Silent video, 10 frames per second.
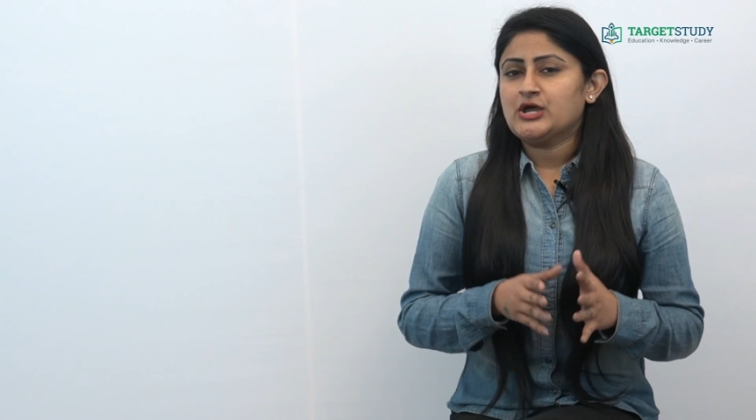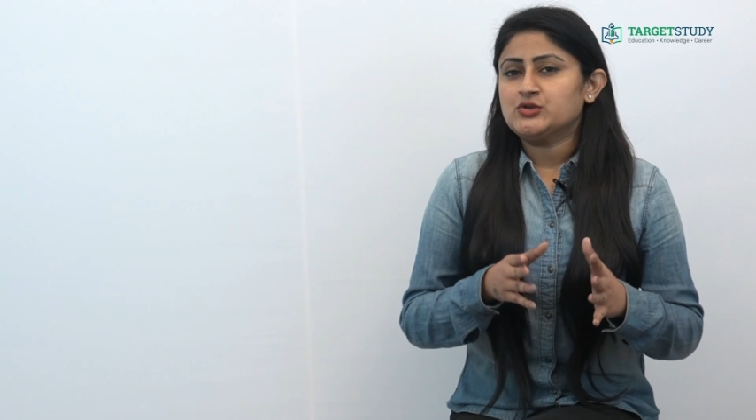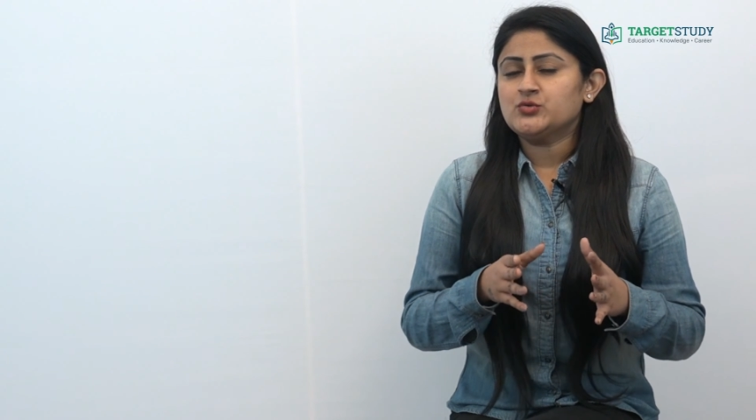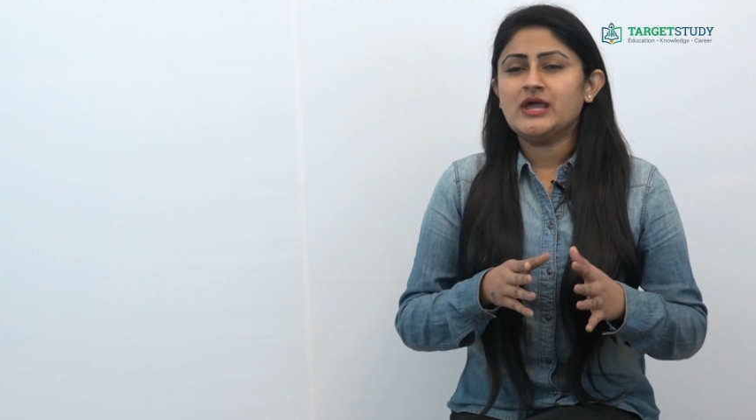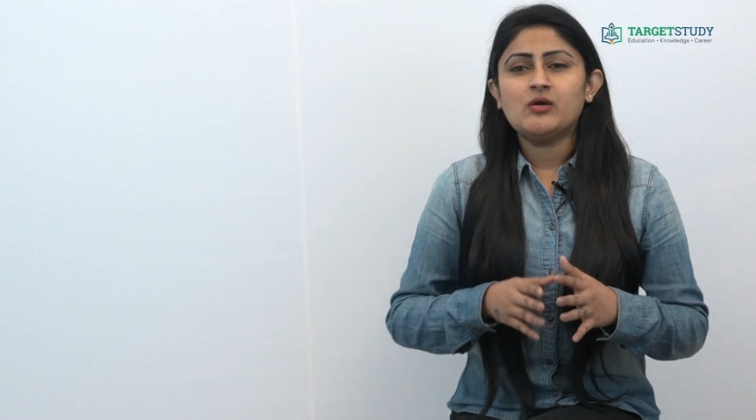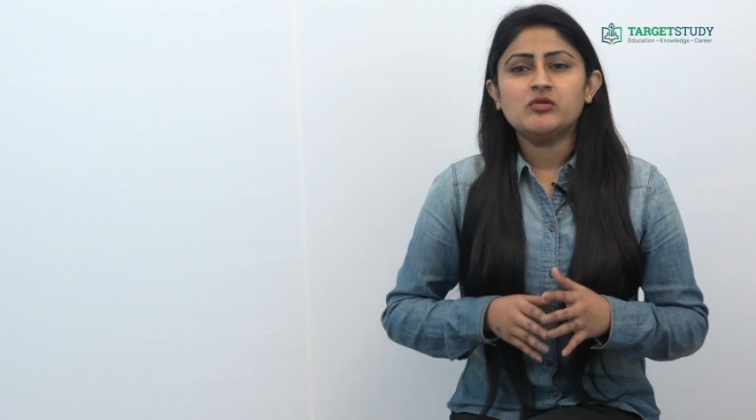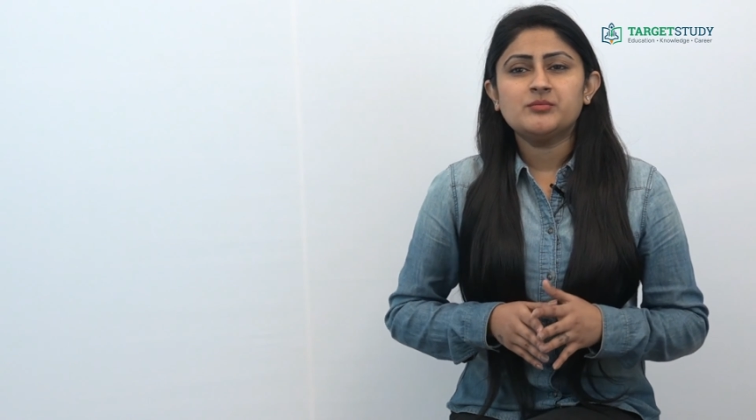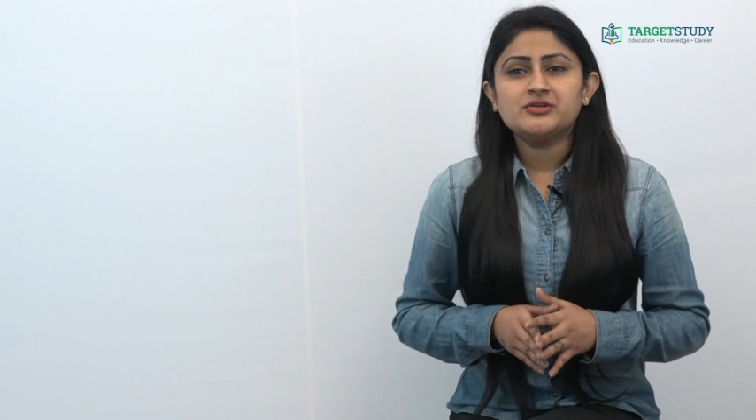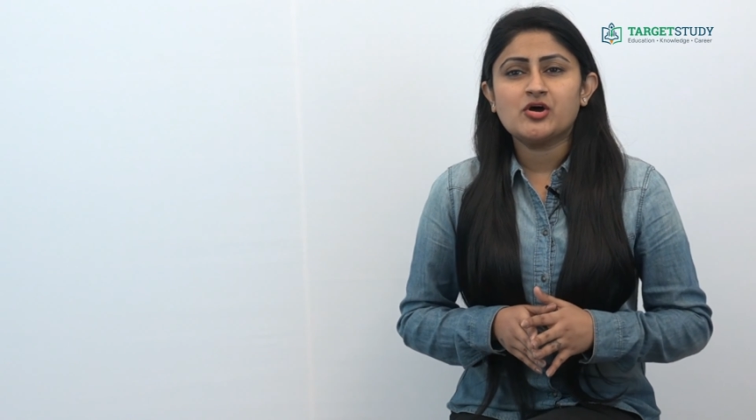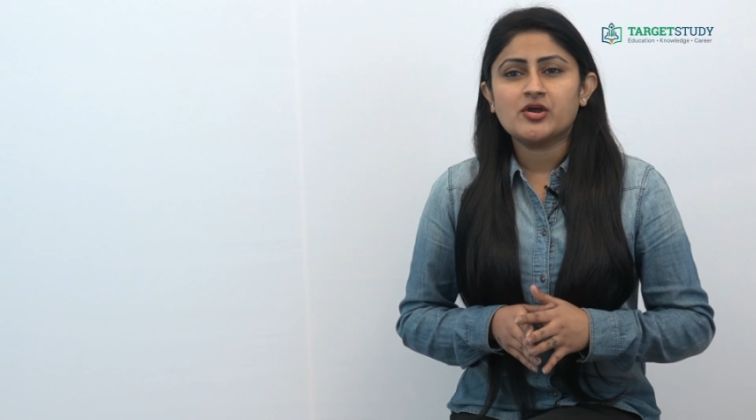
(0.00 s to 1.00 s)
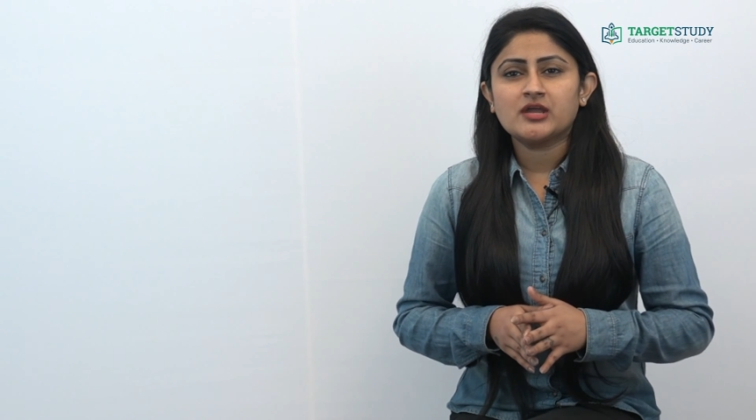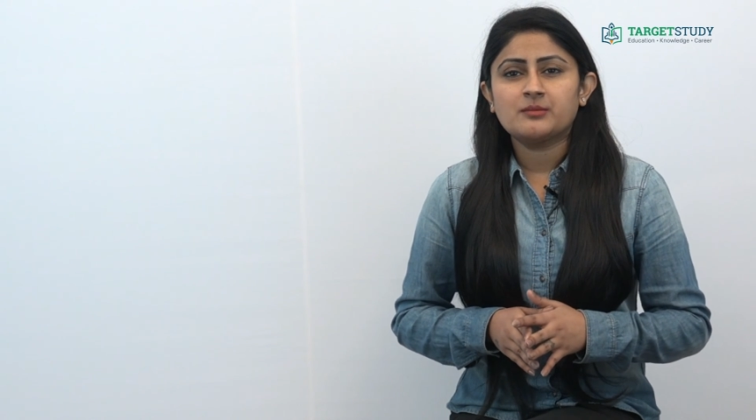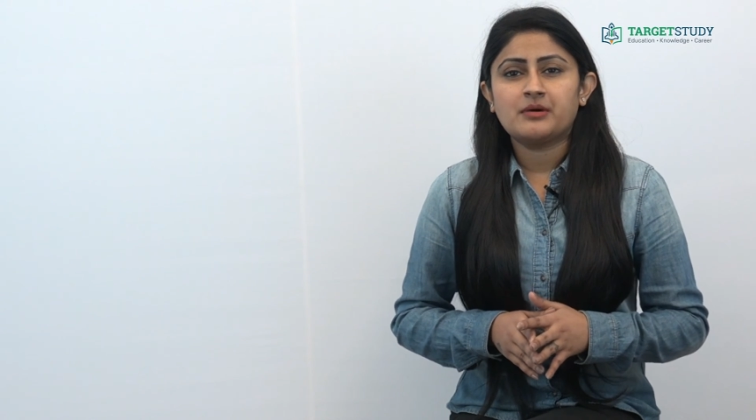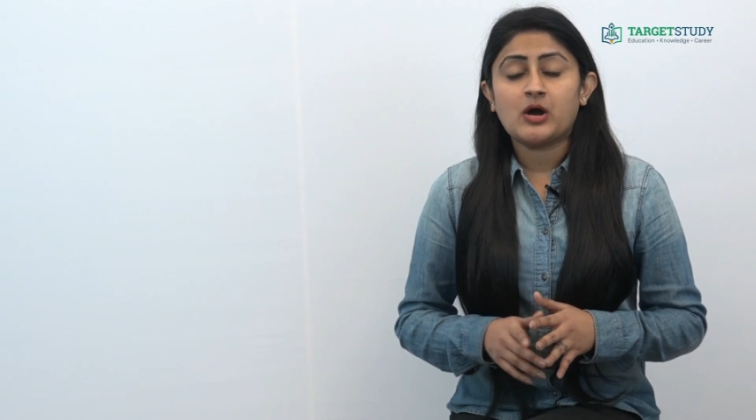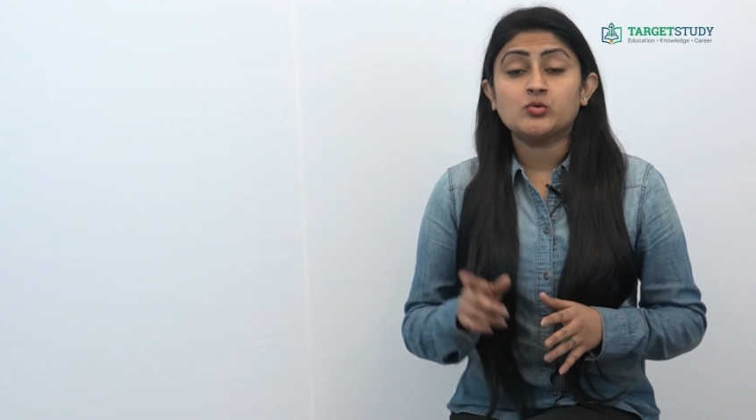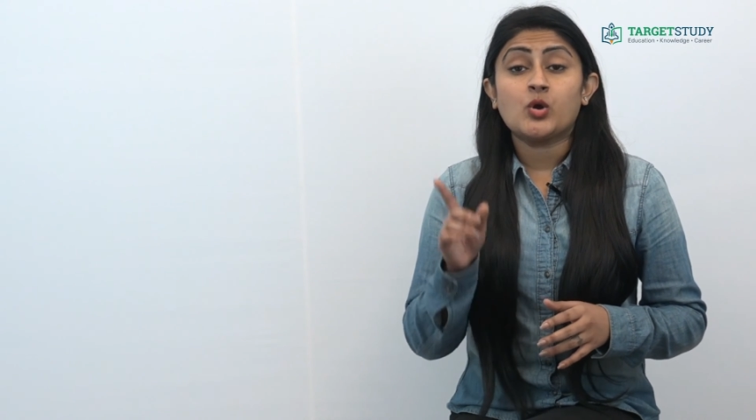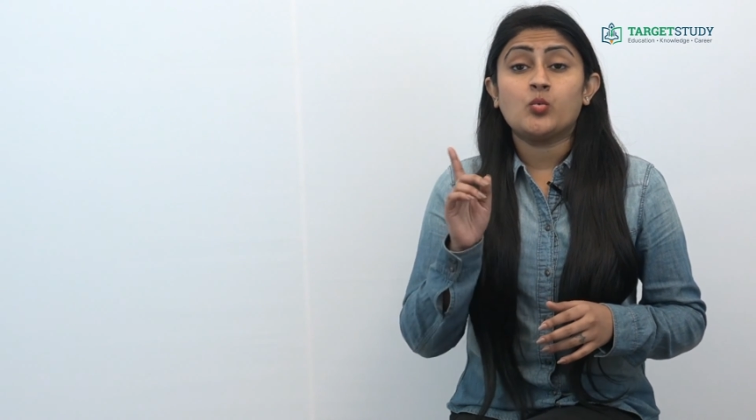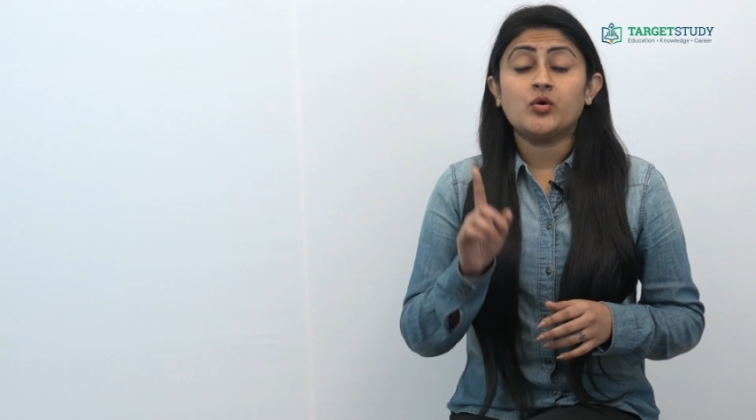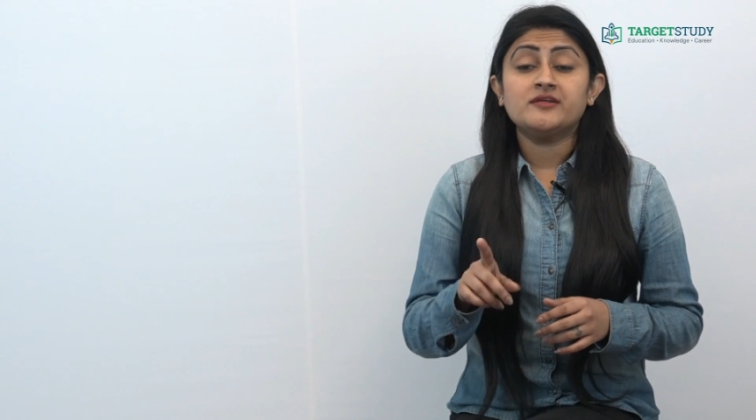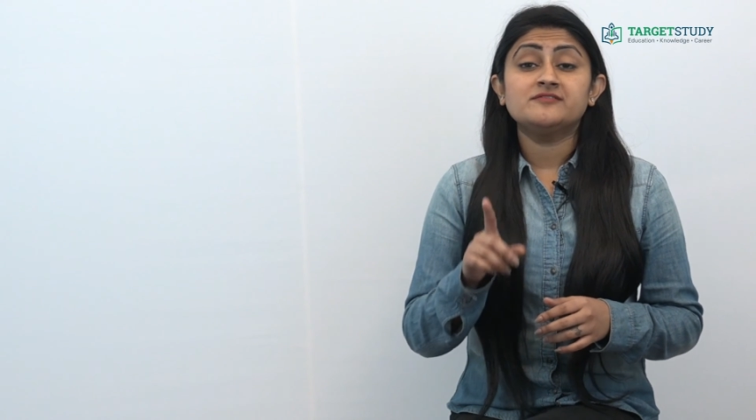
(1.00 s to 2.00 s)
Today I will be talking about
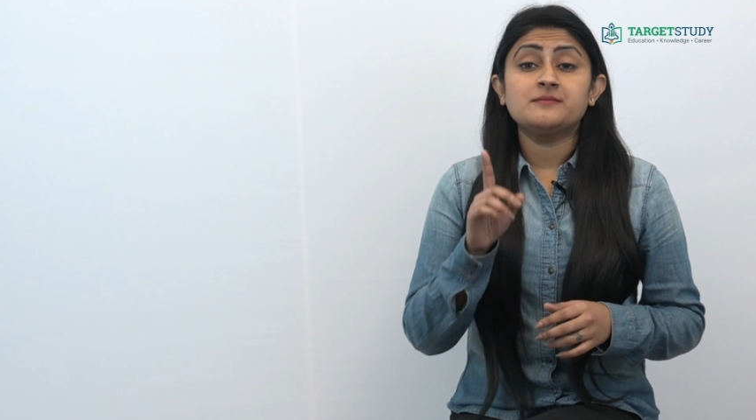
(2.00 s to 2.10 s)
one of